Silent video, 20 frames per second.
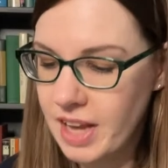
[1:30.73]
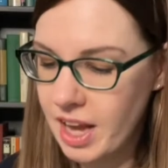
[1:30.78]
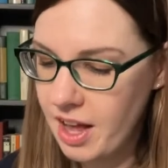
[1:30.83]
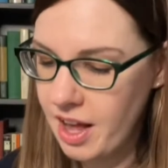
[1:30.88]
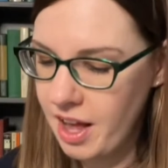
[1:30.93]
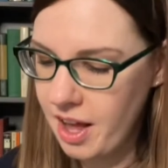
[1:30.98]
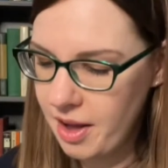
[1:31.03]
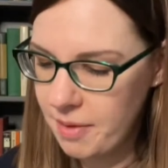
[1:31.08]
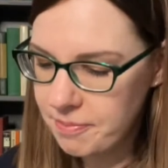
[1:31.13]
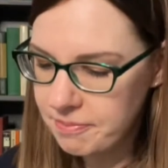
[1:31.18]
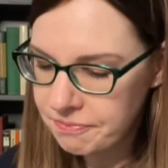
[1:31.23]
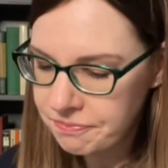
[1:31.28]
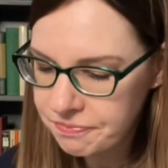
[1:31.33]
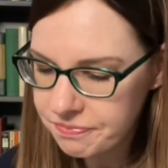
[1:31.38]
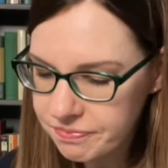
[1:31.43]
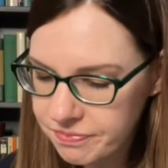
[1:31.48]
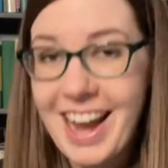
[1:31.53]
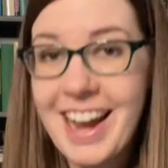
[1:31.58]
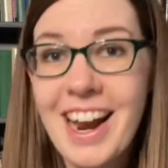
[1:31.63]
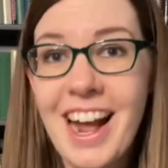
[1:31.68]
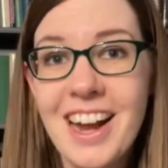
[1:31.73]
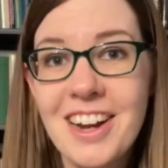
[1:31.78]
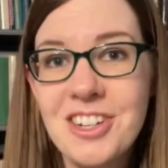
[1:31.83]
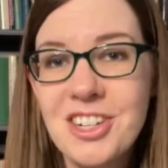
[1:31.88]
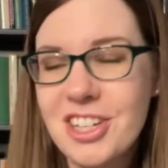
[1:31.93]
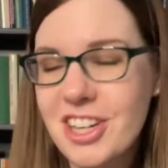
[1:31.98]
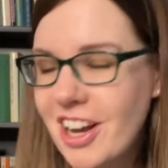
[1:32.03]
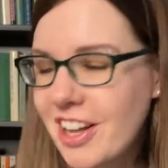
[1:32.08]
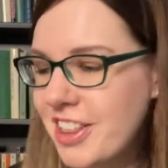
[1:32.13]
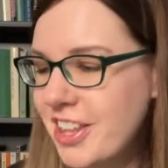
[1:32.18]
And I
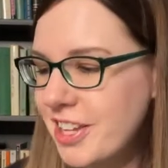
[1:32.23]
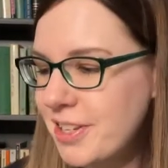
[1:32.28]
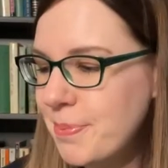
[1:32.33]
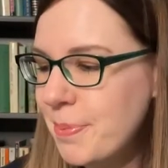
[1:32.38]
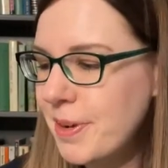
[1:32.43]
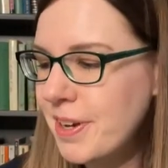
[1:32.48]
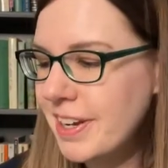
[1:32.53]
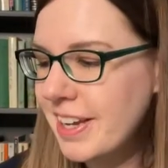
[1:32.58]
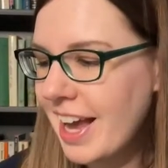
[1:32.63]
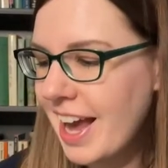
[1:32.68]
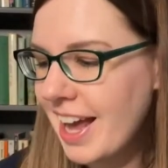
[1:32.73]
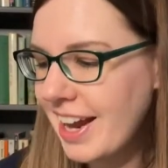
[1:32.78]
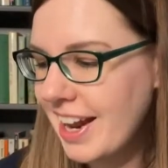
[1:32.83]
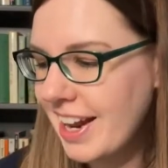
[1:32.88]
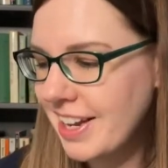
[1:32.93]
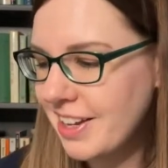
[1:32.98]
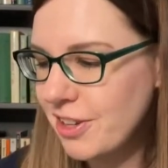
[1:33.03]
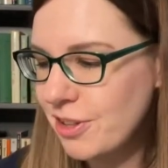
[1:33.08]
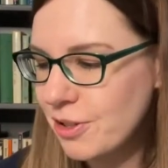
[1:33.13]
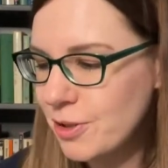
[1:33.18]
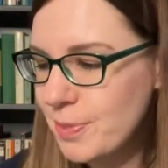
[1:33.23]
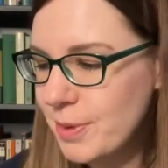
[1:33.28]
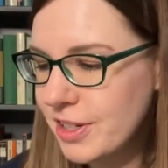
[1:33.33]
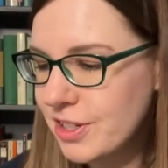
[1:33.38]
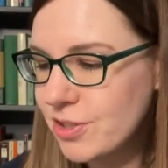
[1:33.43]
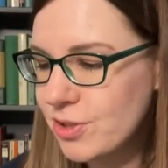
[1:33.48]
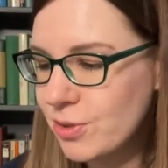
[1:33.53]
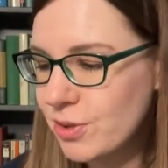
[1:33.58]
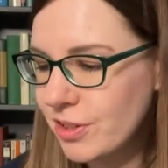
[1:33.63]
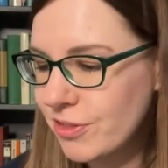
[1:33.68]
actually got this book at a used
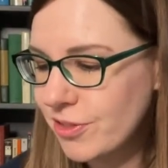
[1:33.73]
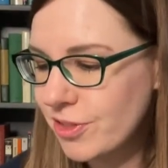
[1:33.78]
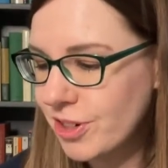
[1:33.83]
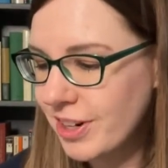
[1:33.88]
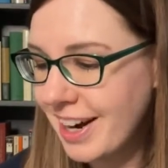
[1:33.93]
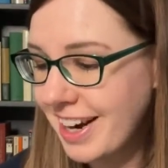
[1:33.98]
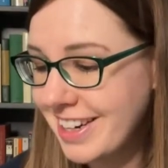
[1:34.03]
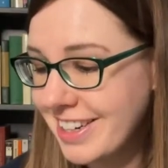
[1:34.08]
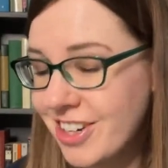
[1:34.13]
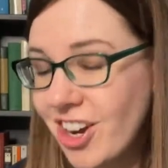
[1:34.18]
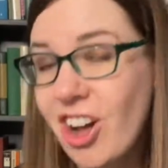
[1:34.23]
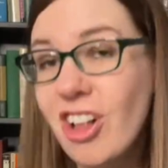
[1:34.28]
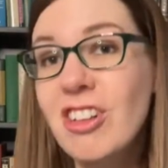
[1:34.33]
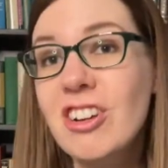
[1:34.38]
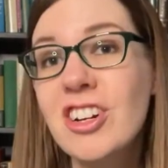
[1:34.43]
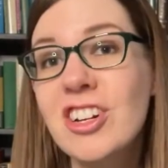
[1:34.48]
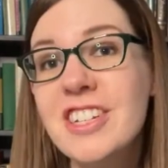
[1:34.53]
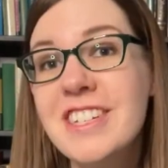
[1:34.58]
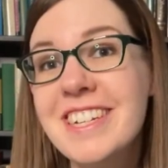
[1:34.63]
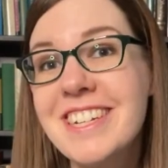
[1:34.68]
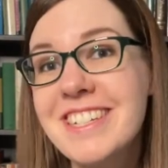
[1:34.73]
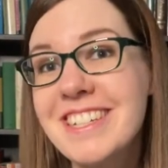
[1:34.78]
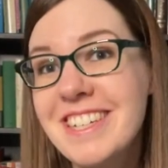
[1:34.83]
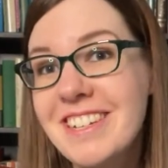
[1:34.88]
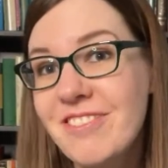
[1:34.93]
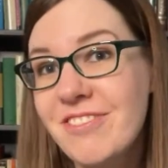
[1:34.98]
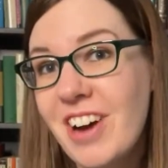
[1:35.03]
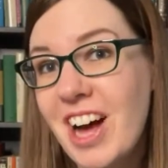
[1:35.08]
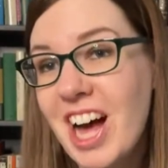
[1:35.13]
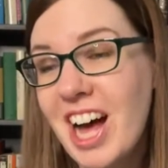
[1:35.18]
bookstore for
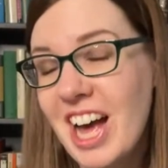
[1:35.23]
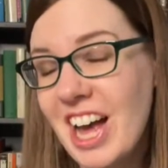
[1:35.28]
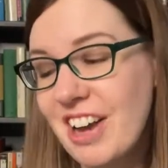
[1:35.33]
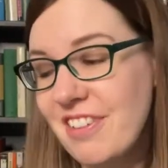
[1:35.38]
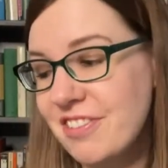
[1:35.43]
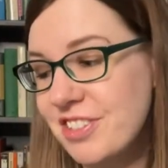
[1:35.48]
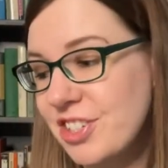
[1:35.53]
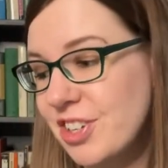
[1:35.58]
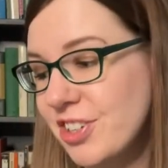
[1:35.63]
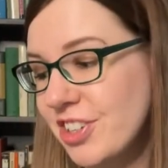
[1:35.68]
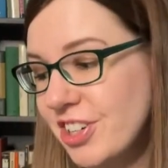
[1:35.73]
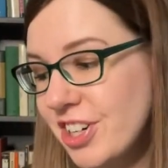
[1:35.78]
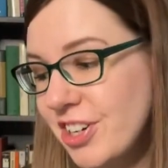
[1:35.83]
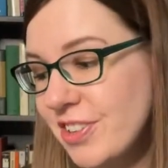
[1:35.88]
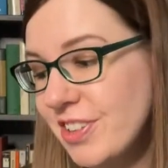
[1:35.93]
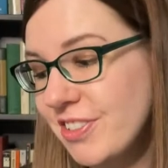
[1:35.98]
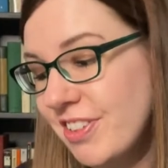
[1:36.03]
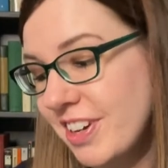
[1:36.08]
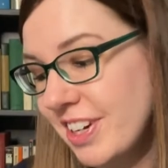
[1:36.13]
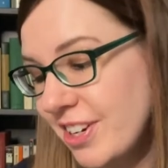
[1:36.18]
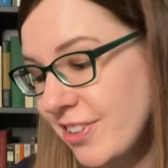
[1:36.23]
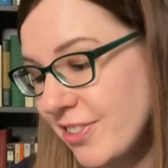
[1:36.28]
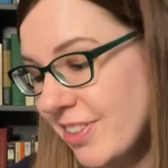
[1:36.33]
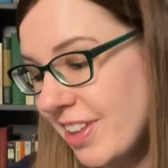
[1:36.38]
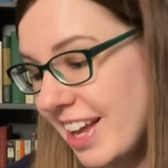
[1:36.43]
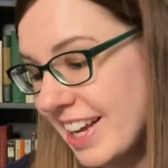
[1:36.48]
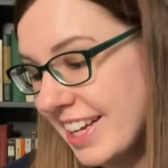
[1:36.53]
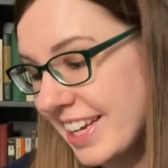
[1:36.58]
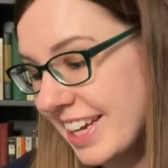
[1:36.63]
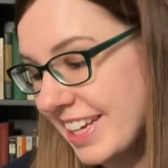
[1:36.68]
$1.65. So, you know, if I don't
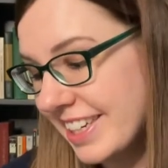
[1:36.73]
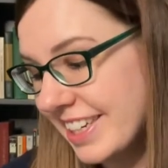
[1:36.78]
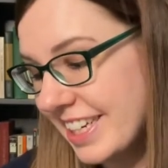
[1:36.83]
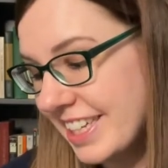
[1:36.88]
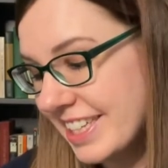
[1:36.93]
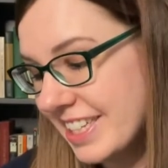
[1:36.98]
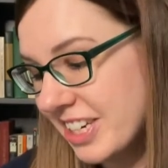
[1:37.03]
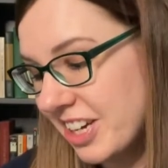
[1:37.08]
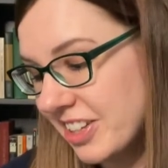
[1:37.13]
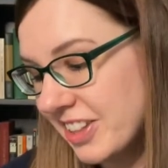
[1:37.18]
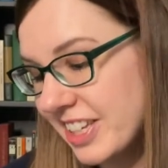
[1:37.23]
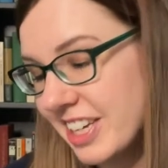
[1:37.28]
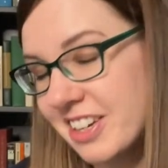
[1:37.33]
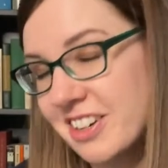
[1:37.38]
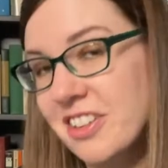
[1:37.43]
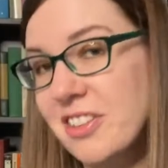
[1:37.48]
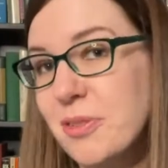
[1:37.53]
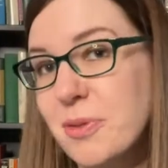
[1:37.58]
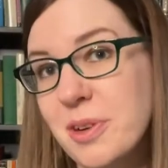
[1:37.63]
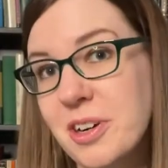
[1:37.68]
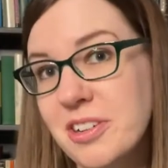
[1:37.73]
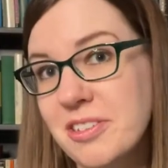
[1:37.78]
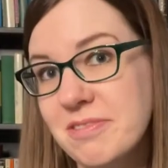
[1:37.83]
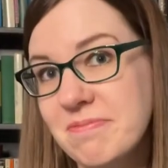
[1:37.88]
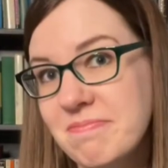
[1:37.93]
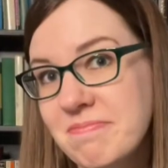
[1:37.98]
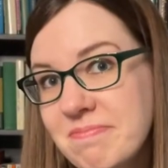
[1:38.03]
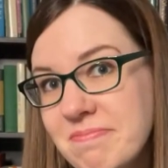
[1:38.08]
like it, it's not the end of the world.